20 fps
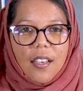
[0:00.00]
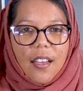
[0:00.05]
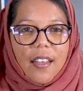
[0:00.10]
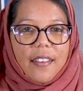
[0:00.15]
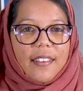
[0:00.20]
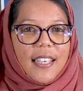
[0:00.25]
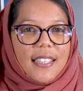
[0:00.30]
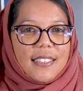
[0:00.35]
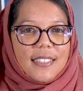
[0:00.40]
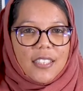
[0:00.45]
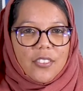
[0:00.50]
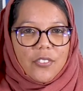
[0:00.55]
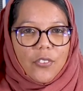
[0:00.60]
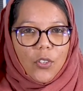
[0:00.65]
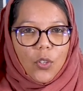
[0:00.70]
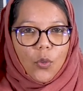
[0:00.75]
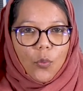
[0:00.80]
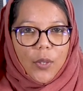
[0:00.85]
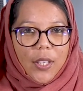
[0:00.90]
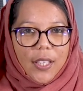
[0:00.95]
And that's it
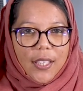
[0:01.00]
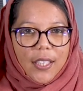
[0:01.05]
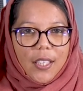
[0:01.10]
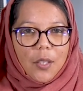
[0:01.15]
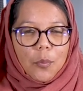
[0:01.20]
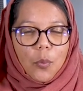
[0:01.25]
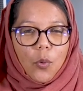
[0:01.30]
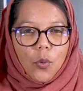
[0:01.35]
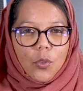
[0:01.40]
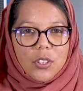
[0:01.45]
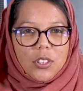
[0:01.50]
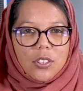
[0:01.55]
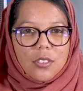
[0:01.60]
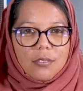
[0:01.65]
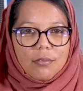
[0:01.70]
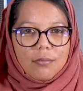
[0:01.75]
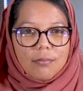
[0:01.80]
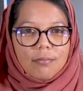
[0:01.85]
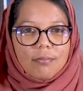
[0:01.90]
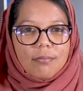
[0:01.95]
for the weekly report.
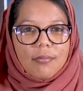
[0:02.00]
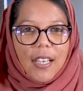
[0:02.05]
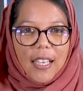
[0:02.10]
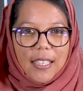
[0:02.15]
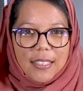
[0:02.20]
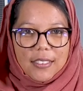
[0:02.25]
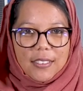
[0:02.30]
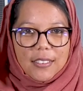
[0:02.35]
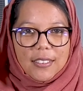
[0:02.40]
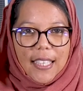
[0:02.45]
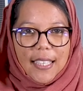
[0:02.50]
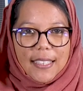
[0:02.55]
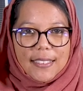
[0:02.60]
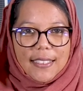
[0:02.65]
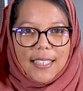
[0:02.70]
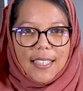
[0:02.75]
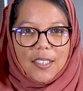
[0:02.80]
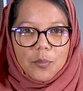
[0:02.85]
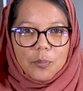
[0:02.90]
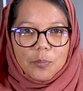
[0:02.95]
Until
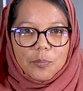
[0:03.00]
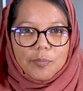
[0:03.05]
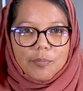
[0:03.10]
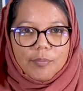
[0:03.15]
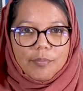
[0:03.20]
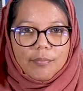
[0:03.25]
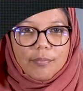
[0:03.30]
next time.